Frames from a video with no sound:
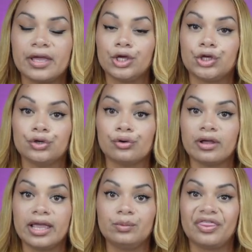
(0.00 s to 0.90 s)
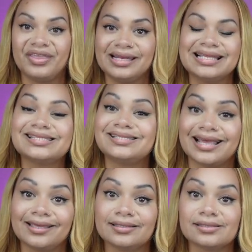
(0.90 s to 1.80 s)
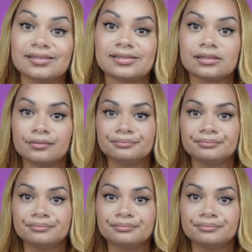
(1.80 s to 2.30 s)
cure it within seconds.